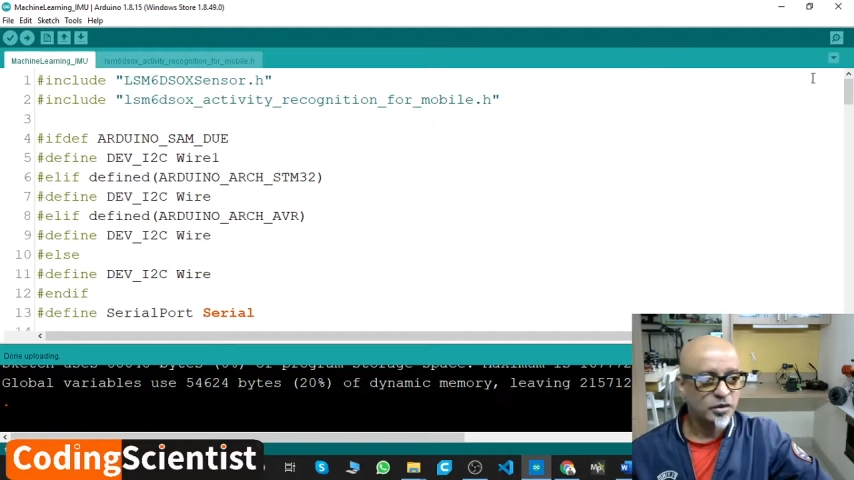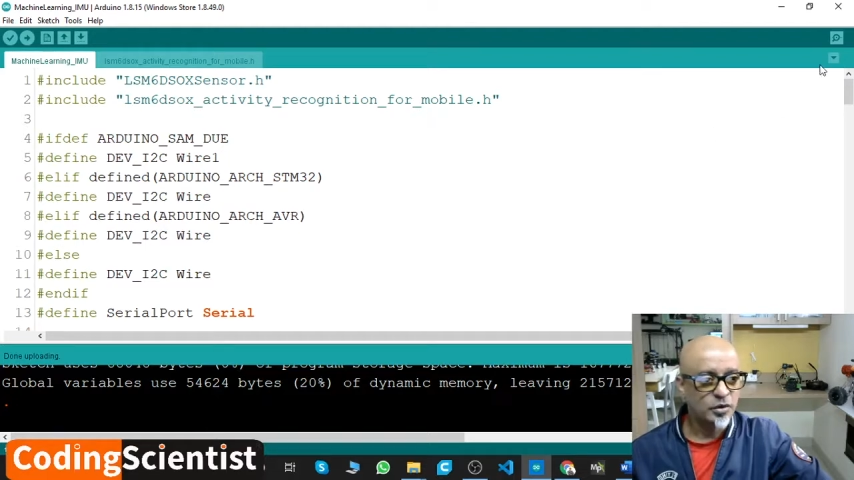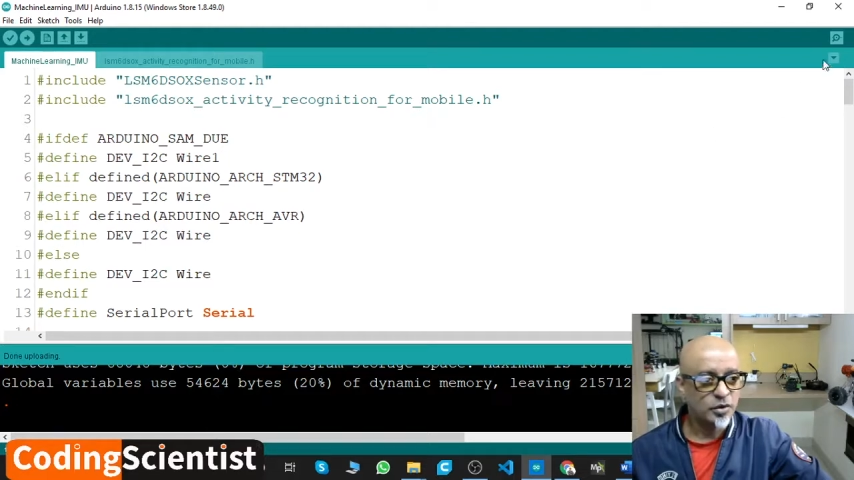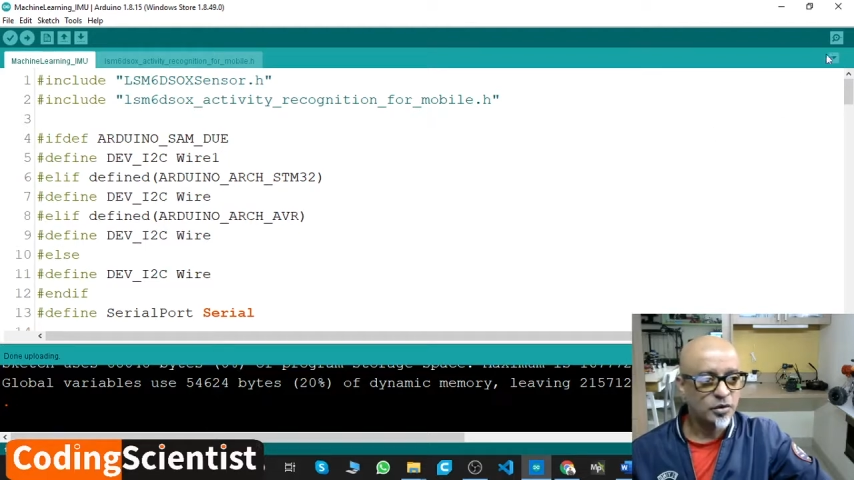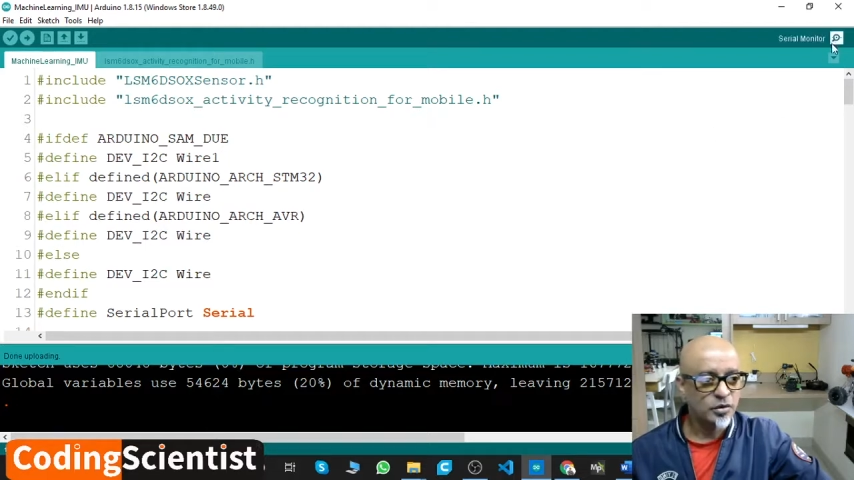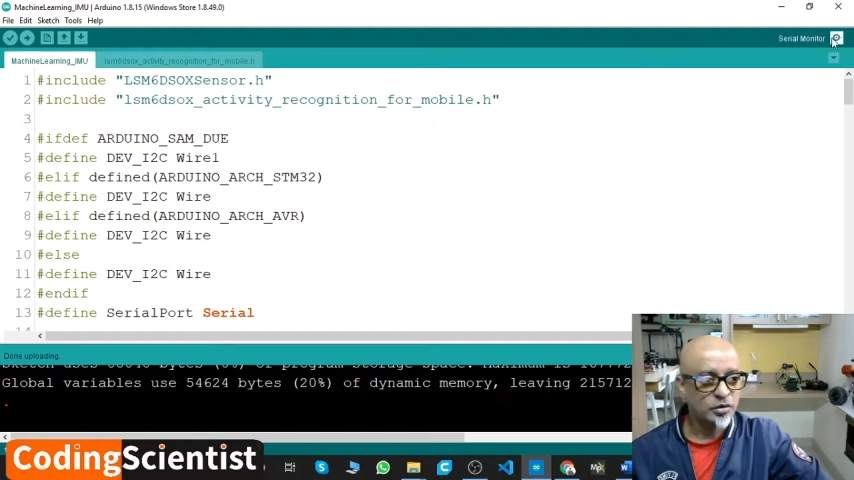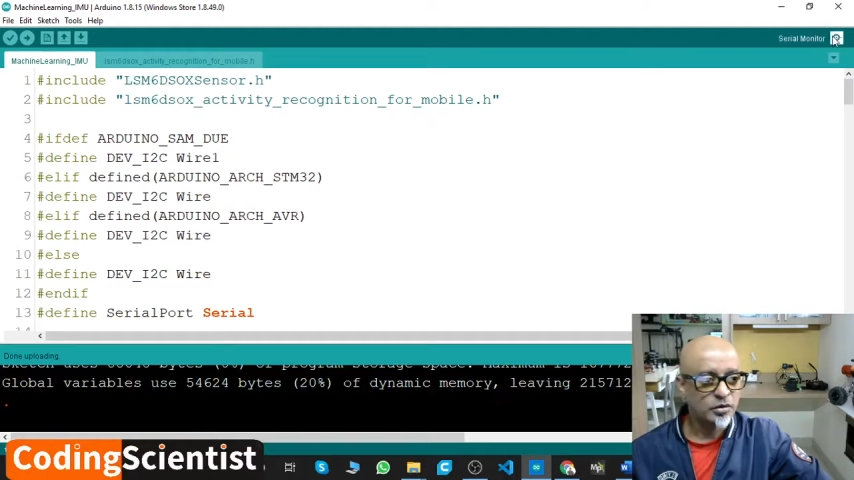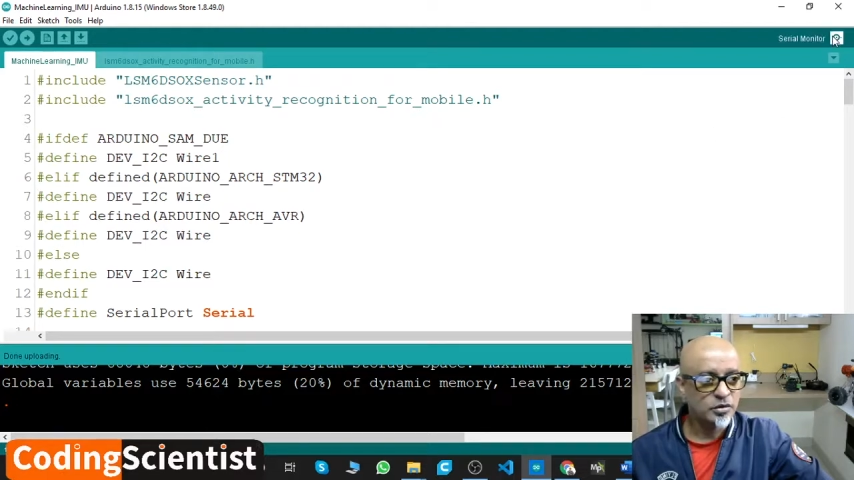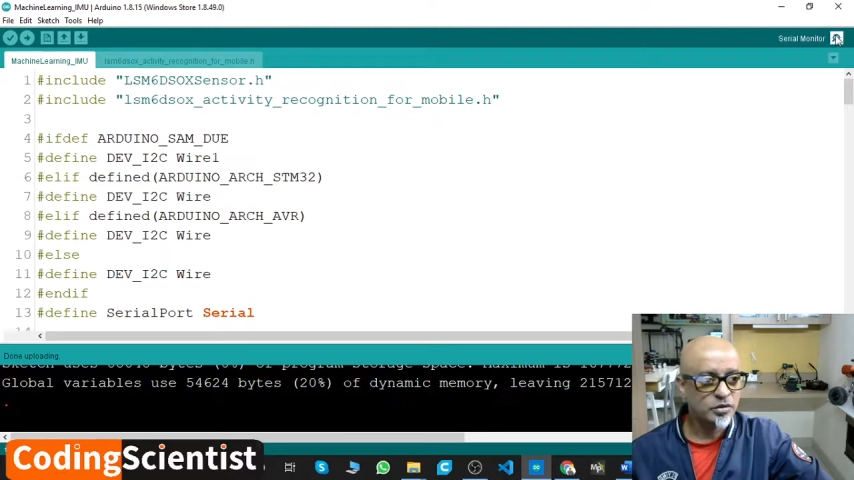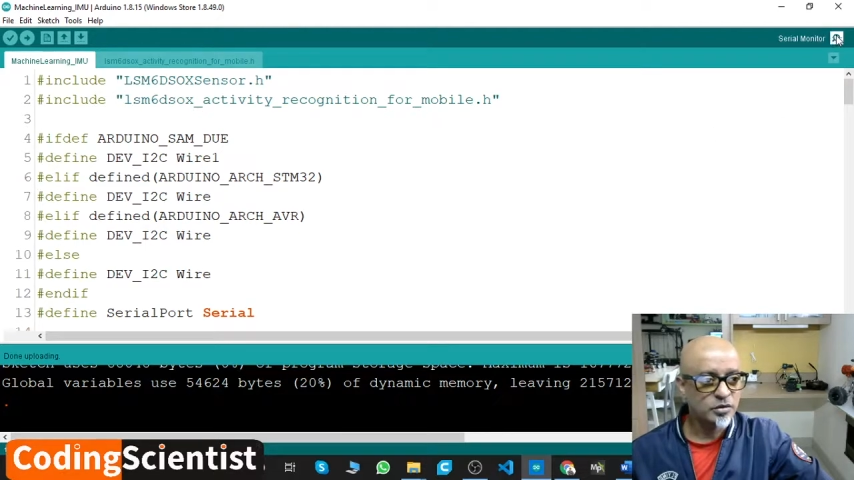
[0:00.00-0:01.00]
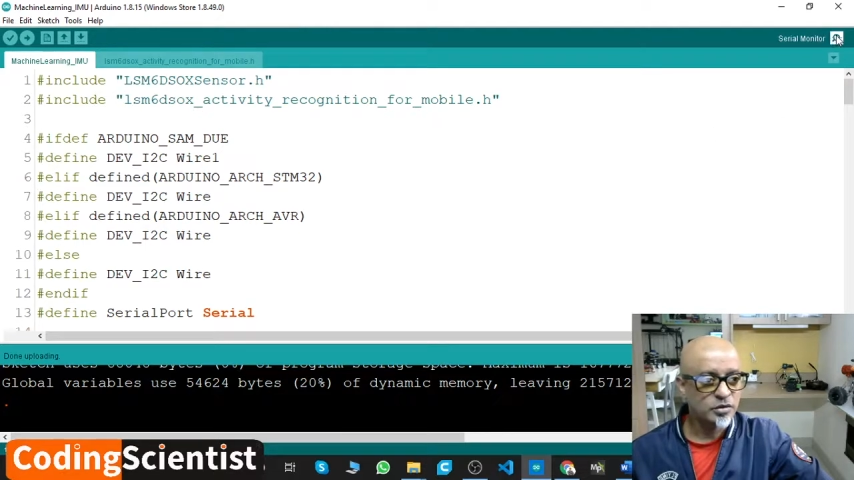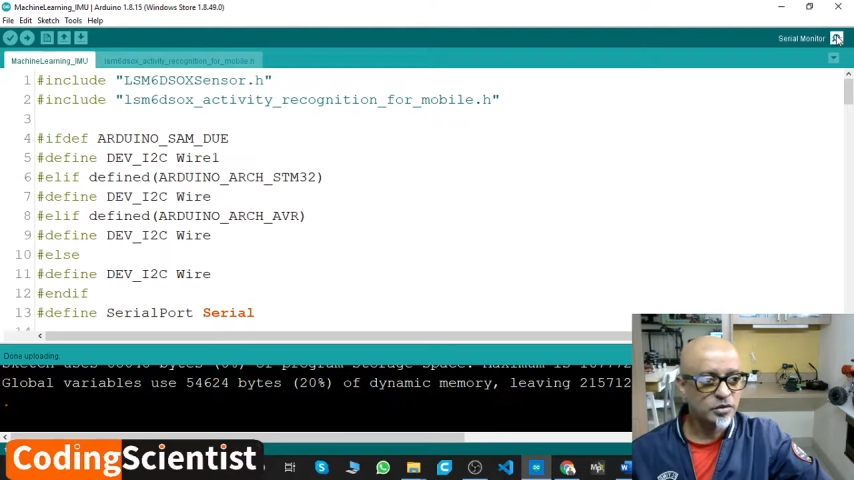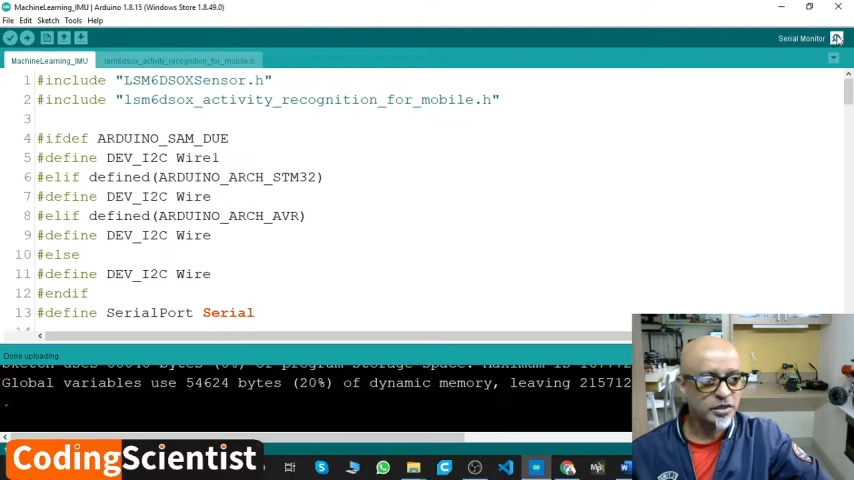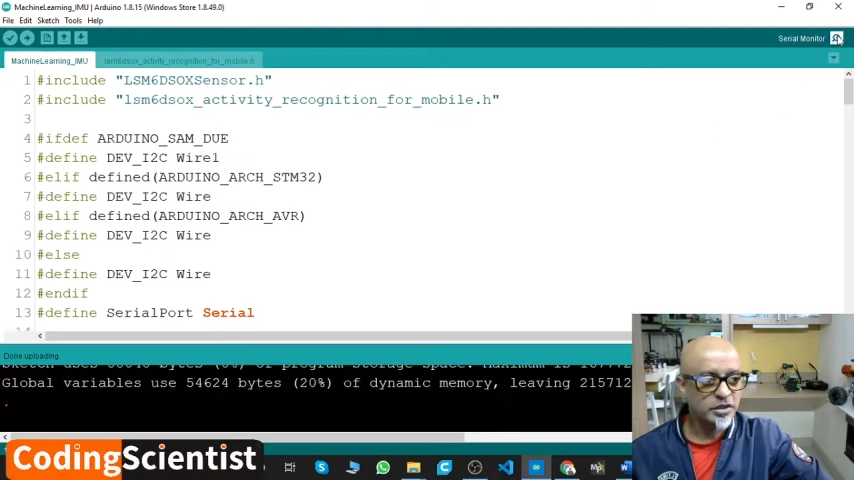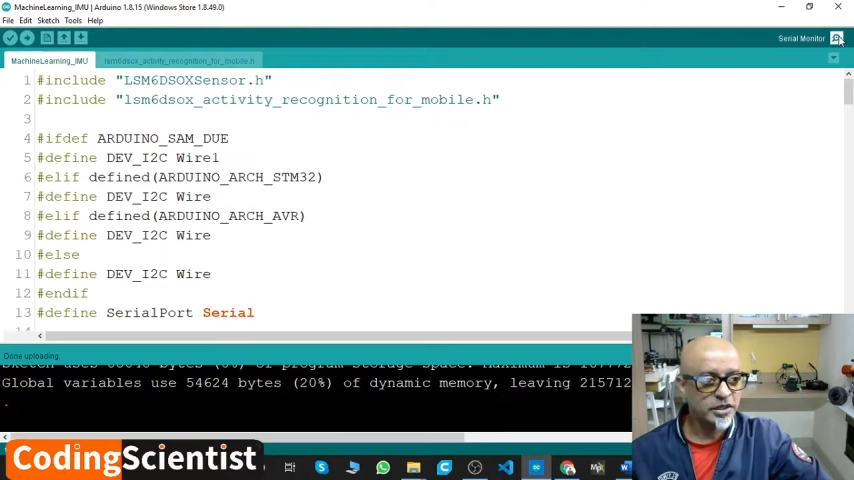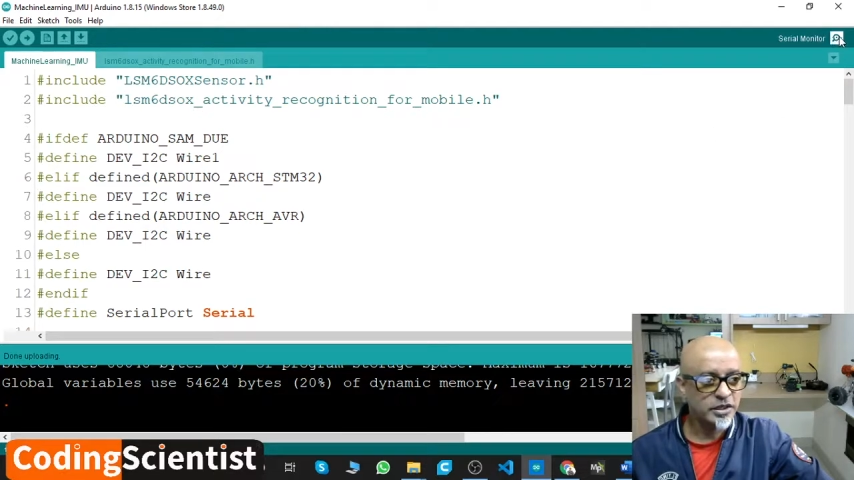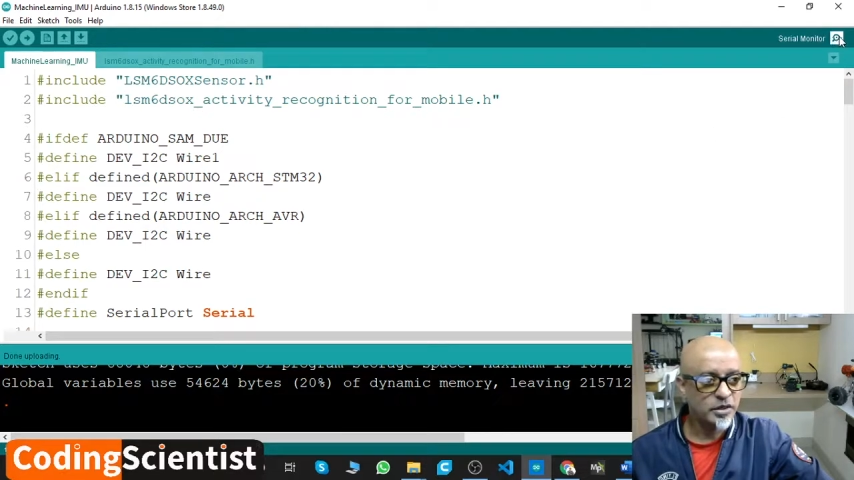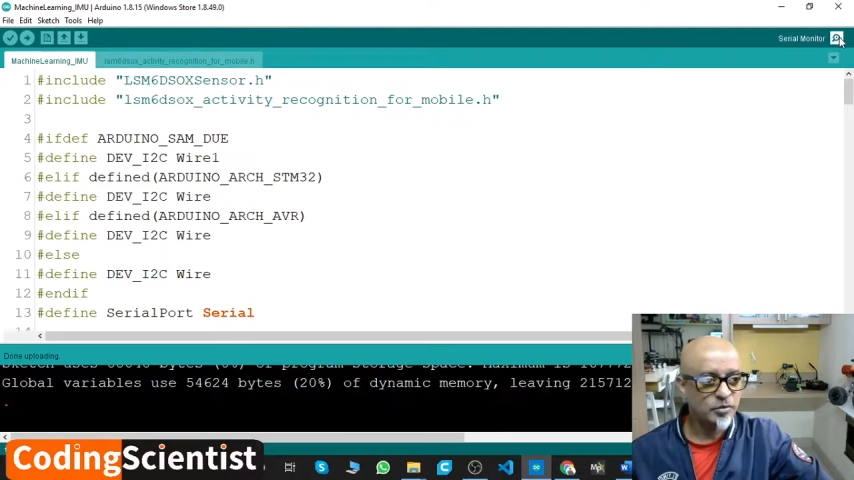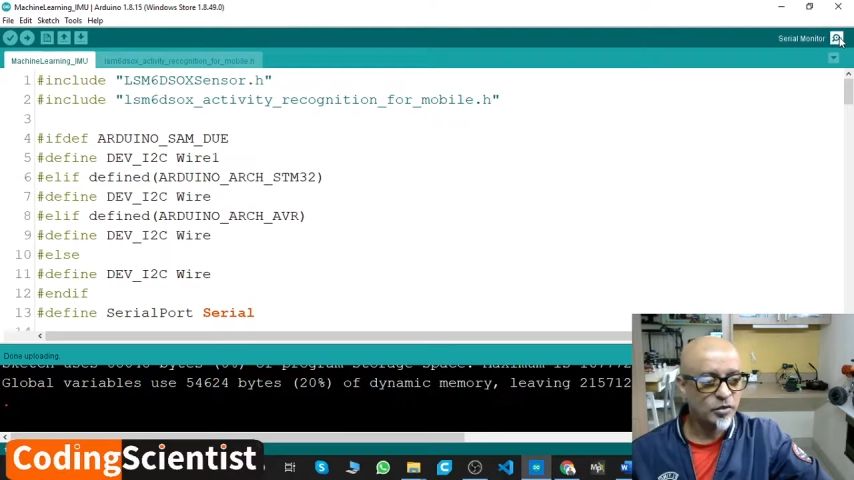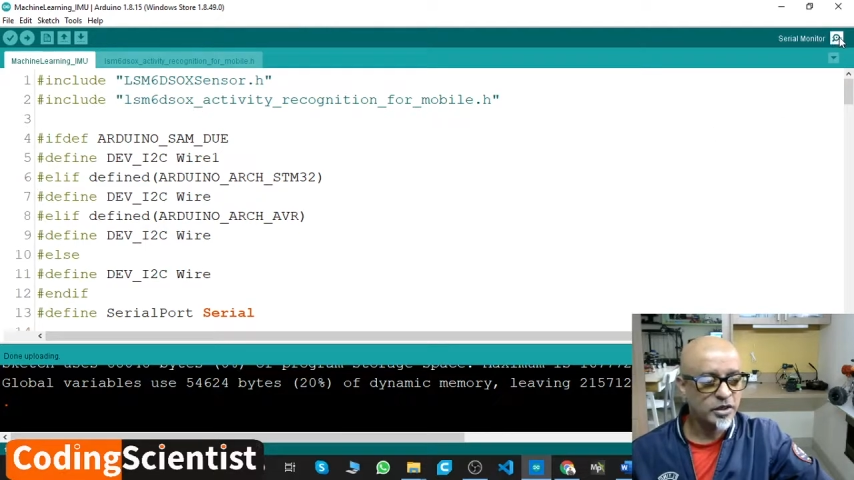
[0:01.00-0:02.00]
Go to the
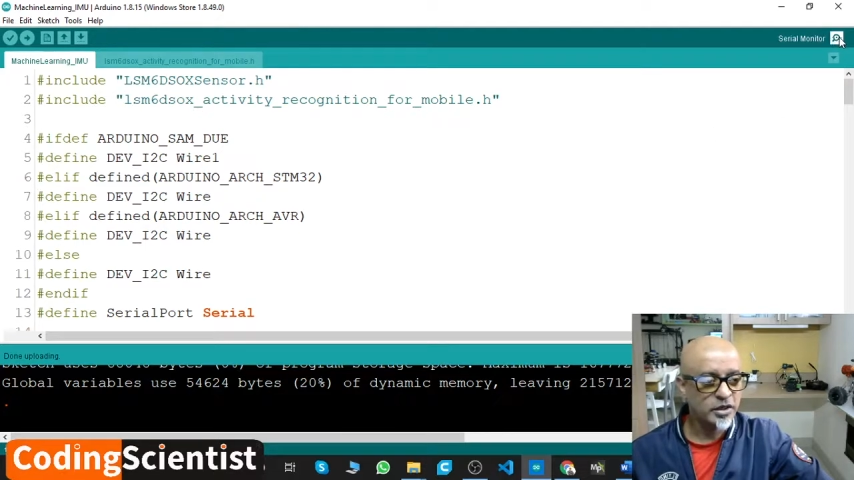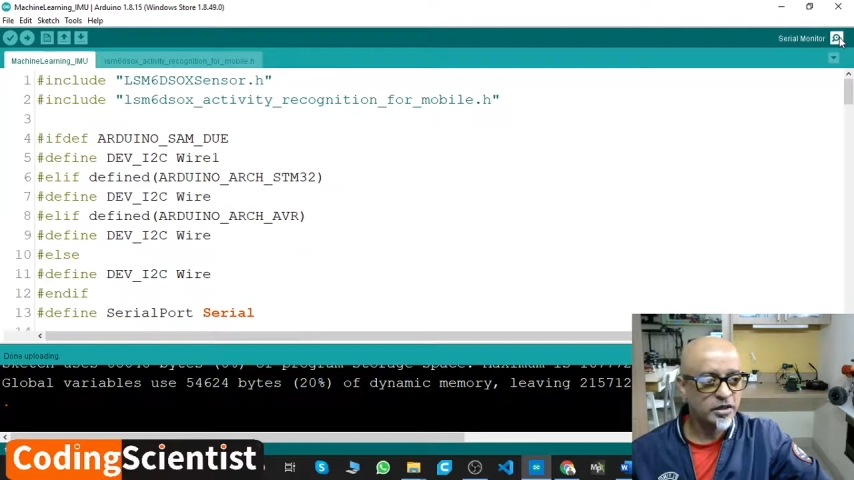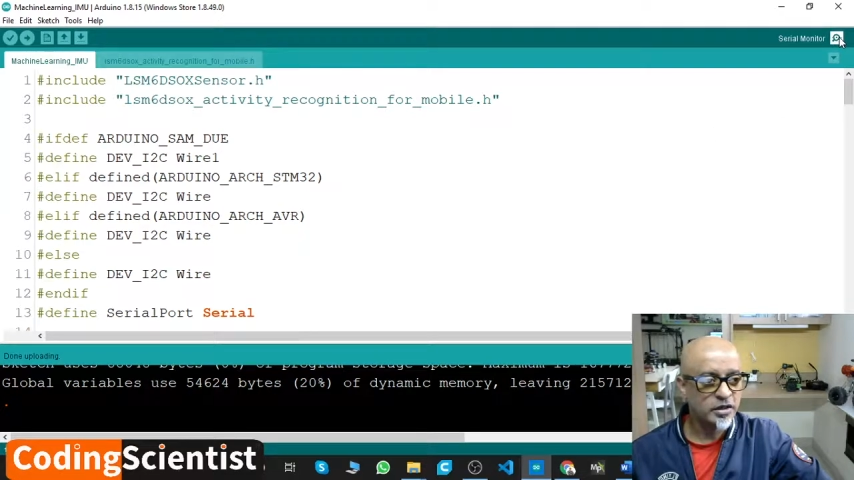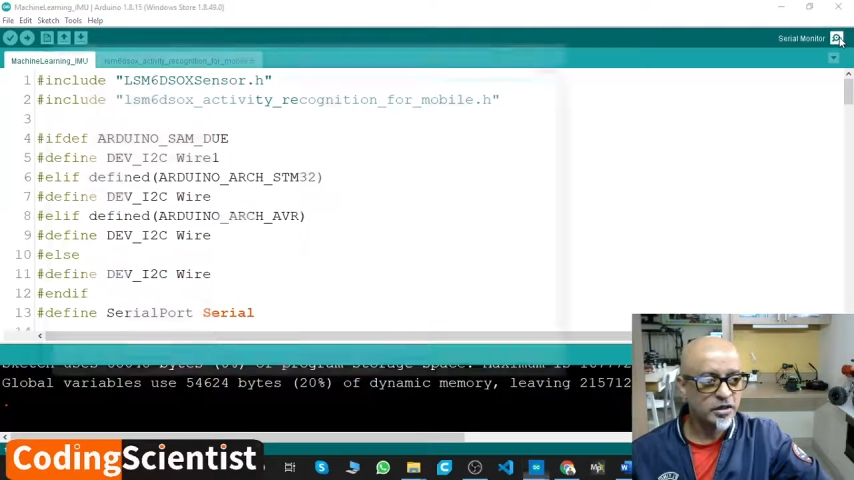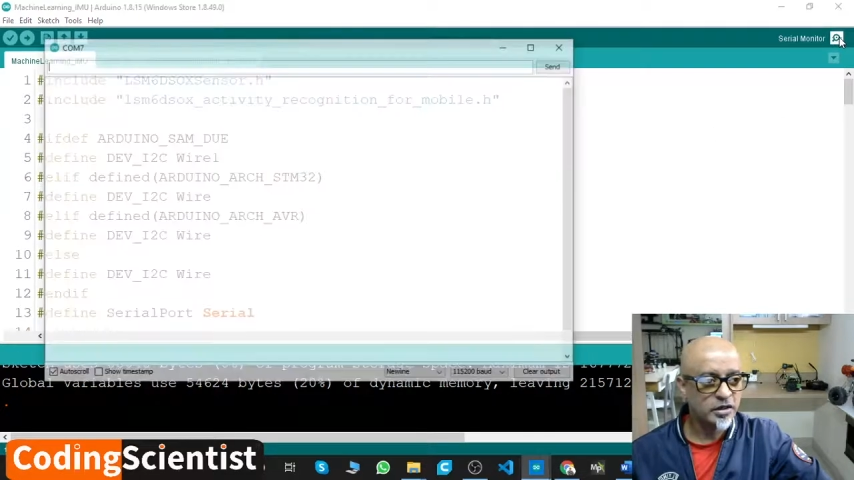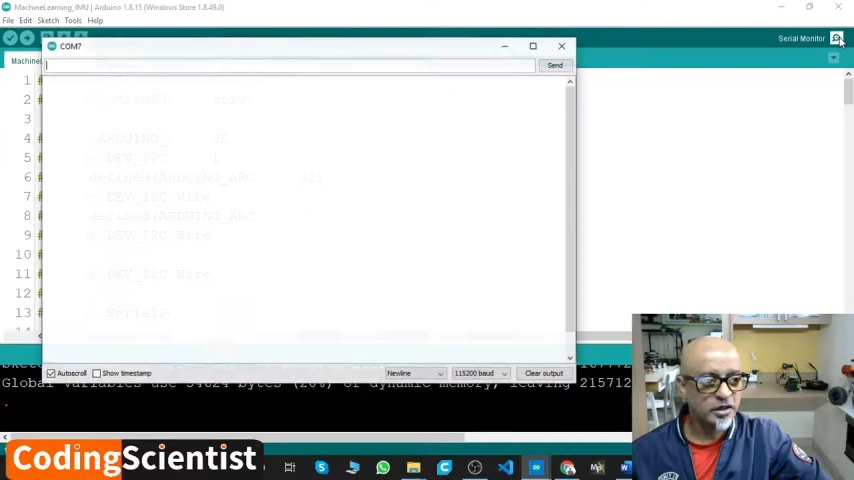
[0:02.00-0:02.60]
serial monitor,